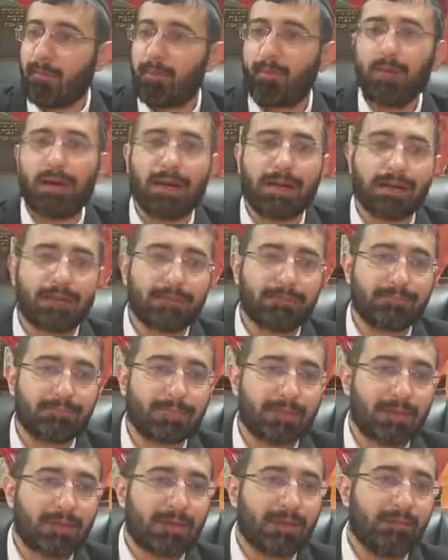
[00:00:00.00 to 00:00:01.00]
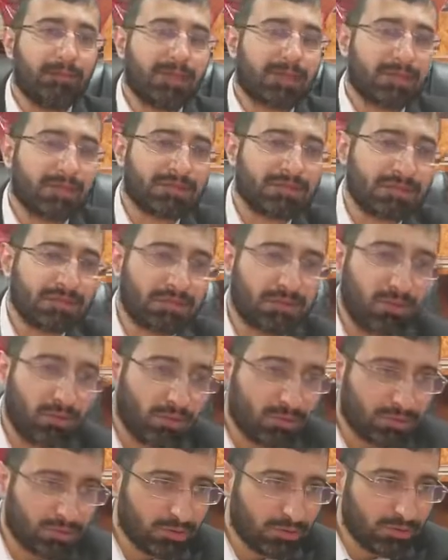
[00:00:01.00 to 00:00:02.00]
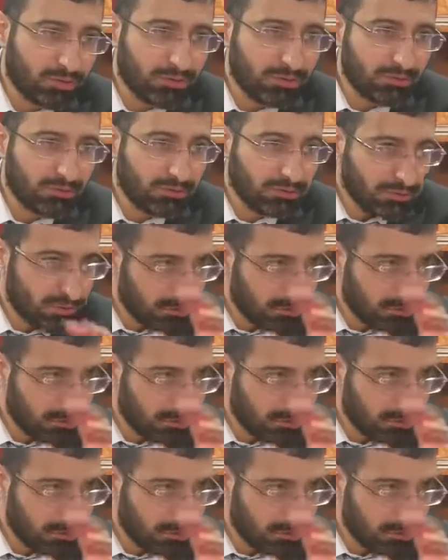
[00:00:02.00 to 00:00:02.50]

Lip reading: Why? Because in whole Torah,